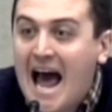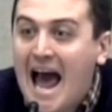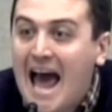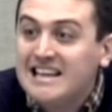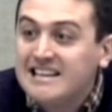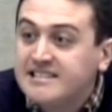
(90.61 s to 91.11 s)

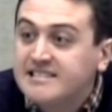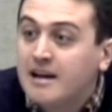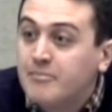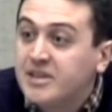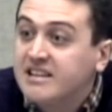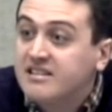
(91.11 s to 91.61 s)
And this is
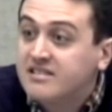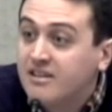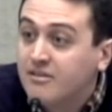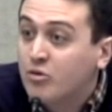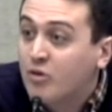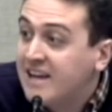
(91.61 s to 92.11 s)
something the
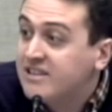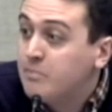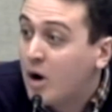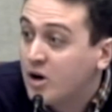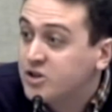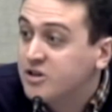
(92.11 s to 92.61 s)
civil rights
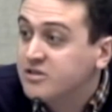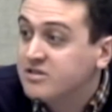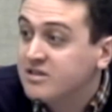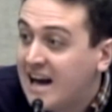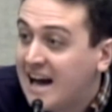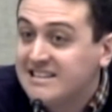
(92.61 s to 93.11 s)
marchers of
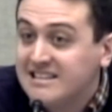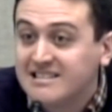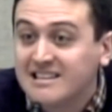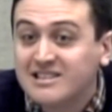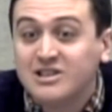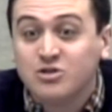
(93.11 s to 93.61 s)
the
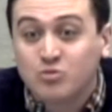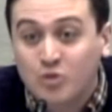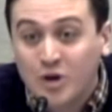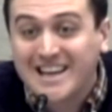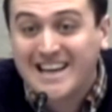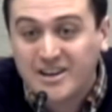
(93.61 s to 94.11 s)
1960s
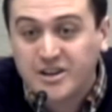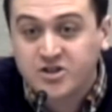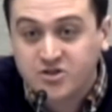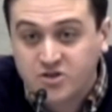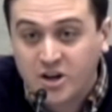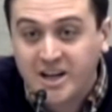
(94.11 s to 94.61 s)
really
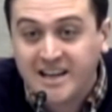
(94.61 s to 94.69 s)
understood.